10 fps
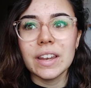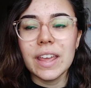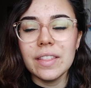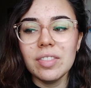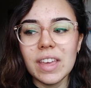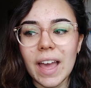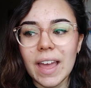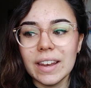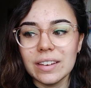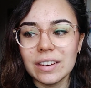And in the
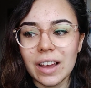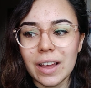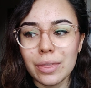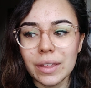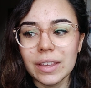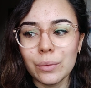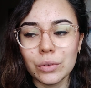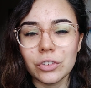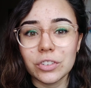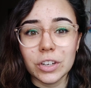end, I think it
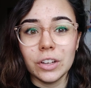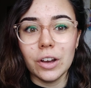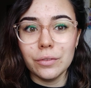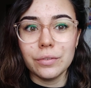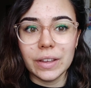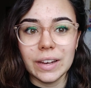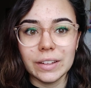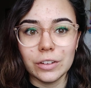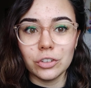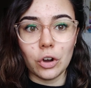was just a gut
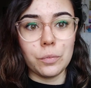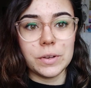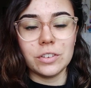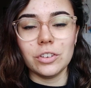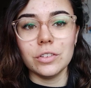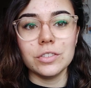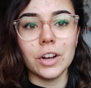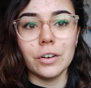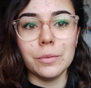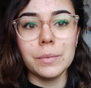feeling that told me to choose
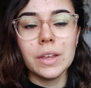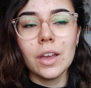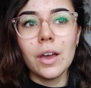Durham.